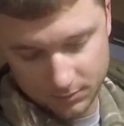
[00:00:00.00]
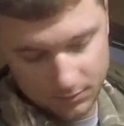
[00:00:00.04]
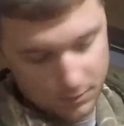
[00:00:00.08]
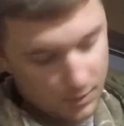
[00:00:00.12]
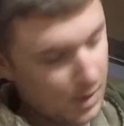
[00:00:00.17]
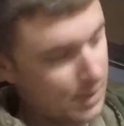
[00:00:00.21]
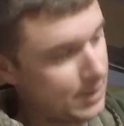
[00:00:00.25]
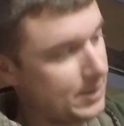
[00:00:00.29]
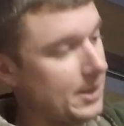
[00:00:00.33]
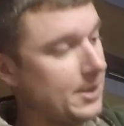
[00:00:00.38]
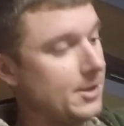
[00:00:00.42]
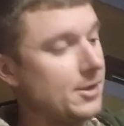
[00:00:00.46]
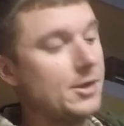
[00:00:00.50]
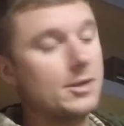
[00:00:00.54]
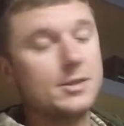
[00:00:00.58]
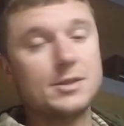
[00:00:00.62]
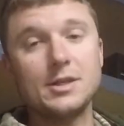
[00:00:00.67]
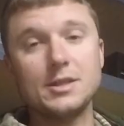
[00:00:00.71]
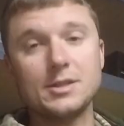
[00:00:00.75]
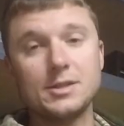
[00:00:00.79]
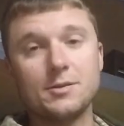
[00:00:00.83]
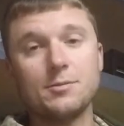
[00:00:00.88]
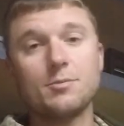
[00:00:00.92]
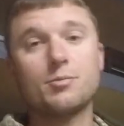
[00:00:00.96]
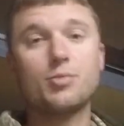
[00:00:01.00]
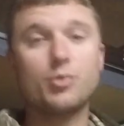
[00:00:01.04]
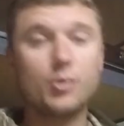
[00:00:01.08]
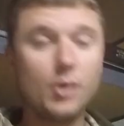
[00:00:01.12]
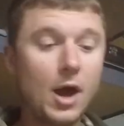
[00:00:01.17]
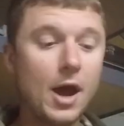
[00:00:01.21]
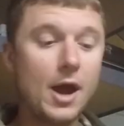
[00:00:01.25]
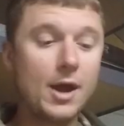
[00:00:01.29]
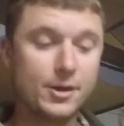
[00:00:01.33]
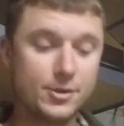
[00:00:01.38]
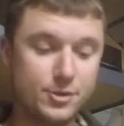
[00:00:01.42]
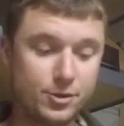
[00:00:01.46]
I'll say duck season,
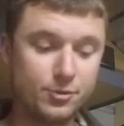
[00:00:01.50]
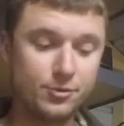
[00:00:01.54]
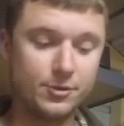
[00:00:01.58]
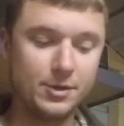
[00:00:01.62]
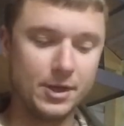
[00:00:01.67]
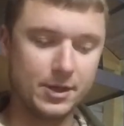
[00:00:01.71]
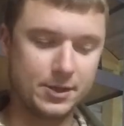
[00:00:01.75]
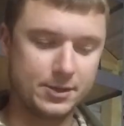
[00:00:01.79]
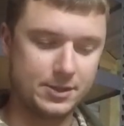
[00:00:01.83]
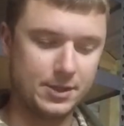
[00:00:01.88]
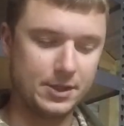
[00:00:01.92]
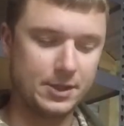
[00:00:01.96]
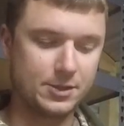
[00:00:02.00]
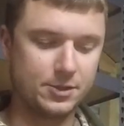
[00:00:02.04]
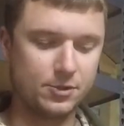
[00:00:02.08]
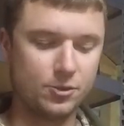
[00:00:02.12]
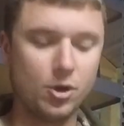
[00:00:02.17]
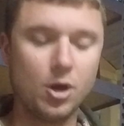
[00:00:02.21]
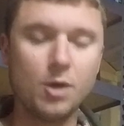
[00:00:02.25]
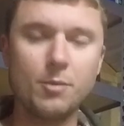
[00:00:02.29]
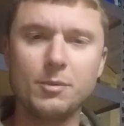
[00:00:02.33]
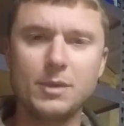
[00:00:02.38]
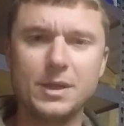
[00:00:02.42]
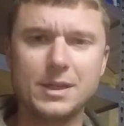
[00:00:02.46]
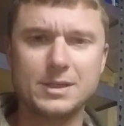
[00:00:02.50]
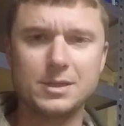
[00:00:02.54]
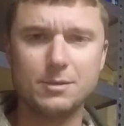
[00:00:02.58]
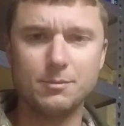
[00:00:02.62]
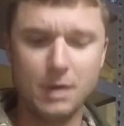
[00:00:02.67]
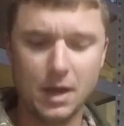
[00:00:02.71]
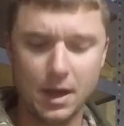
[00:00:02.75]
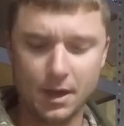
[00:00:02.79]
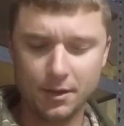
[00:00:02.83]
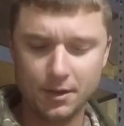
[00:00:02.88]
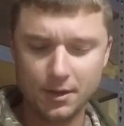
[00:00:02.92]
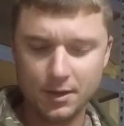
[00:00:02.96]
prior to duck season. Normally it's
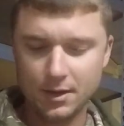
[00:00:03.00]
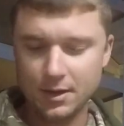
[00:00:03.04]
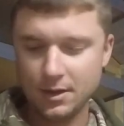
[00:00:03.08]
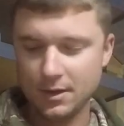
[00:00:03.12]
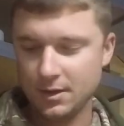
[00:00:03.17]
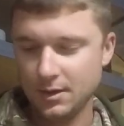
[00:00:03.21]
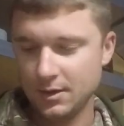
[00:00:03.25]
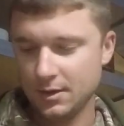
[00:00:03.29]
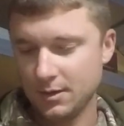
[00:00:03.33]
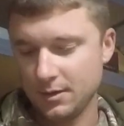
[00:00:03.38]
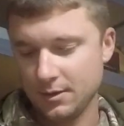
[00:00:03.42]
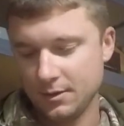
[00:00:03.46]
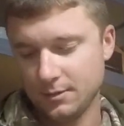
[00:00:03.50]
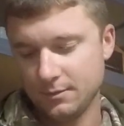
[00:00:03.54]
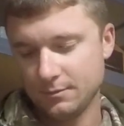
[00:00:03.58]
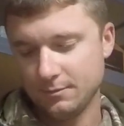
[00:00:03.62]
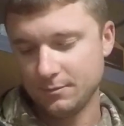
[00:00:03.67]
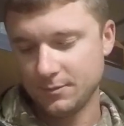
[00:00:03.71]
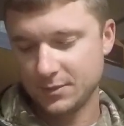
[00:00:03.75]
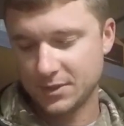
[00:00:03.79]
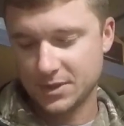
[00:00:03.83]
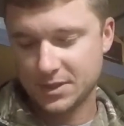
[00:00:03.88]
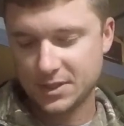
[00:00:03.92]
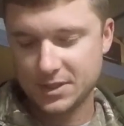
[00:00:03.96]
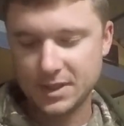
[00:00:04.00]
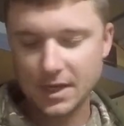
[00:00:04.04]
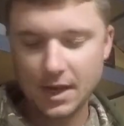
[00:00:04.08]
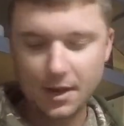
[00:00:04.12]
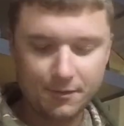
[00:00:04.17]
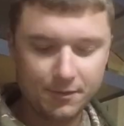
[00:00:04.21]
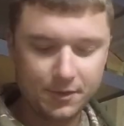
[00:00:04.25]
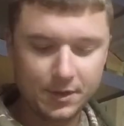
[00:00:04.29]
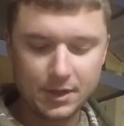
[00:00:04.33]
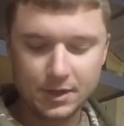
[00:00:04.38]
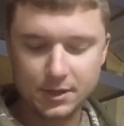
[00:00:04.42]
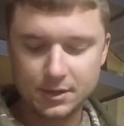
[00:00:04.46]
about
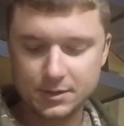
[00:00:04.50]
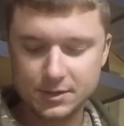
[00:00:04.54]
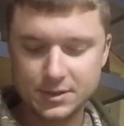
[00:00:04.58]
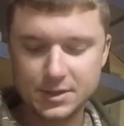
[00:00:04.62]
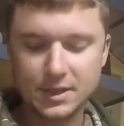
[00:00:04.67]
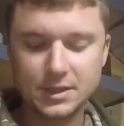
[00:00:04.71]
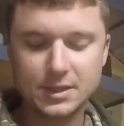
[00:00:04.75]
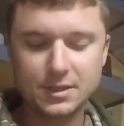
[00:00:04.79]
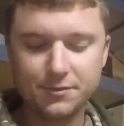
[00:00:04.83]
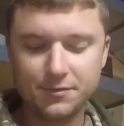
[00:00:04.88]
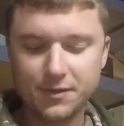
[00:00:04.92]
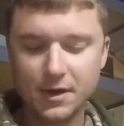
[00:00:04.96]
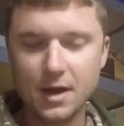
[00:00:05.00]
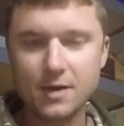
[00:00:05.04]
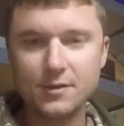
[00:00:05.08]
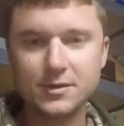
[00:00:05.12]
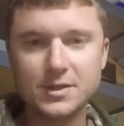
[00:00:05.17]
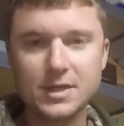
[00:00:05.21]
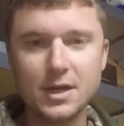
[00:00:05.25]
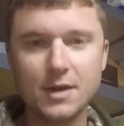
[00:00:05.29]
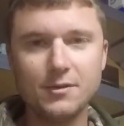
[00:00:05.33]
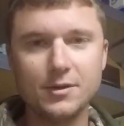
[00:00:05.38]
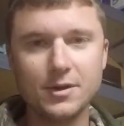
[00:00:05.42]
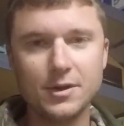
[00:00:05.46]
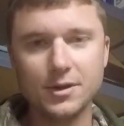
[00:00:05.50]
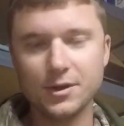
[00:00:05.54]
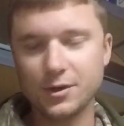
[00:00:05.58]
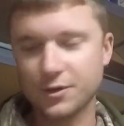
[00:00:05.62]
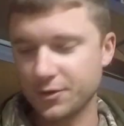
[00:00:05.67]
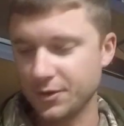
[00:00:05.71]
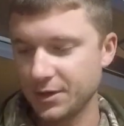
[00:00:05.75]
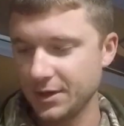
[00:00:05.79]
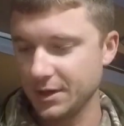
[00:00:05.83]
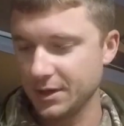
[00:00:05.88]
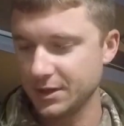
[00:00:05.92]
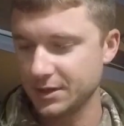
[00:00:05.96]
seventy, sixty-five, seventy
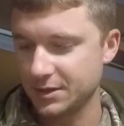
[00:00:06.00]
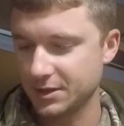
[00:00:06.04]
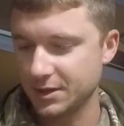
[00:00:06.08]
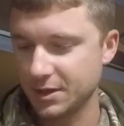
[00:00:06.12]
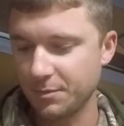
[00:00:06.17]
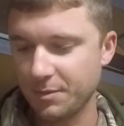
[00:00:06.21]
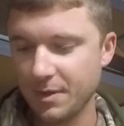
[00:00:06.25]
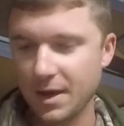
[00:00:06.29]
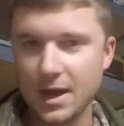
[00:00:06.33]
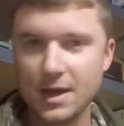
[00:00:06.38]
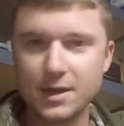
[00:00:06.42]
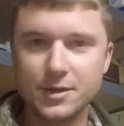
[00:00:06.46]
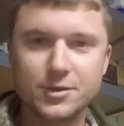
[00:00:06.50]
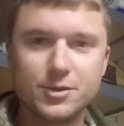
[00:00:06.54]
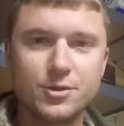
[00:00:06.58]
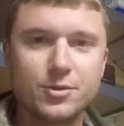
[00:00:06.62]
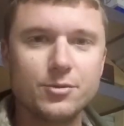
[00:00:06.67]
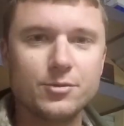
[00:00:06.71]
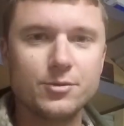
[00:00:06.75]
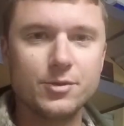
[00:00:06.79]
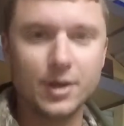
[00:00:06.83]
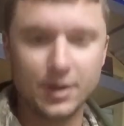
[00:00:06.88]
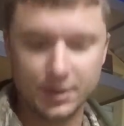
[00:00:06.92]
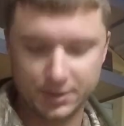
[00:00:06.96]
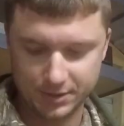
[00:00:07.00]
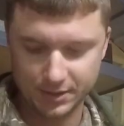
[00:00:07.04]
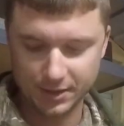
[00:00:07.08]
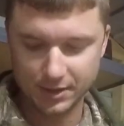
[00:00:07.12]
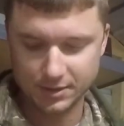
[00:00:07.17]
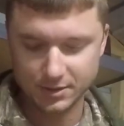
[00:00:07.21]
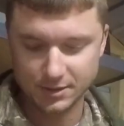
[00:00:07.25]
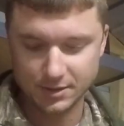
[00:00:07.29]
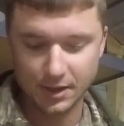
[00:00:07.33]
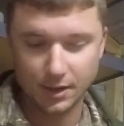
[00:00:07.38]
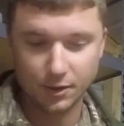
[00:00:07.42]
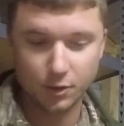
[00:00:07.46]
degrees the past two duck
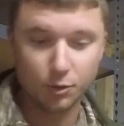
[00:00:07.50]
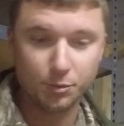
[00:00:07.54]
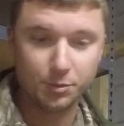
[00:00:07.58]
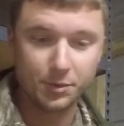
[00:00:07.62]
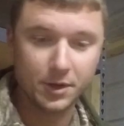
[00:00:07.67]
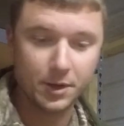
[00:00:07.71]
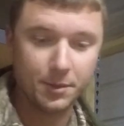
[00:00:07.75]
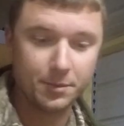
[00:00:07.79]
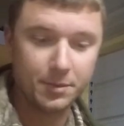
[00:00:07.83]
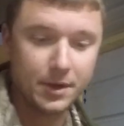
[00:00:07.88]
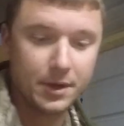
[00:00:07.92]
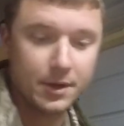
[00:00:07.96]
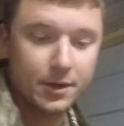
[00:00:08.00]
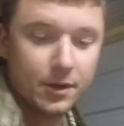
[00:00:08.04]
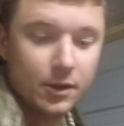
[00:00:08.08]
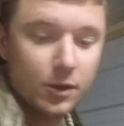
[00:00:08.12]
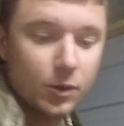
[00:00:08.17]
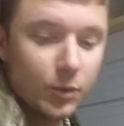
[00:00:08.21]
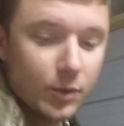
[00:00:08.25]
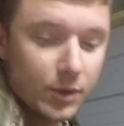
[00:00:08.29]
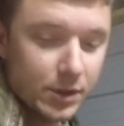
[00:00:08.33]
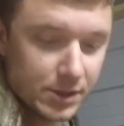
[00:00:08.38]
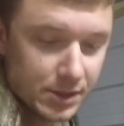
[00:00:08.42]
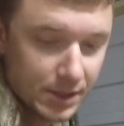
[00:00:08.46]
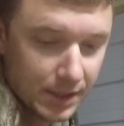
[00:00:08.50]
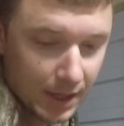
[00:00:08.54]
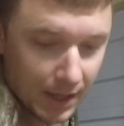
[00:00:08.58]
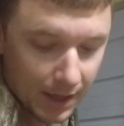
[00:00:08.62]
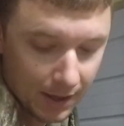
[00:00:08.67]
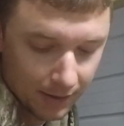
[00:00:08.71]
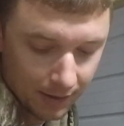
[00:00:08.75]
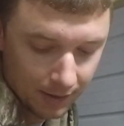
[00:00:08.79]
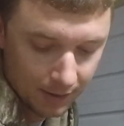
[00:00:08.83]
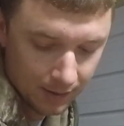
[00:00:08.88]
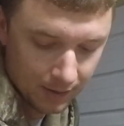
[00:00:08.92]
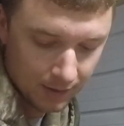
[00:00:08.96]
seasons that opened up here in Louisiana.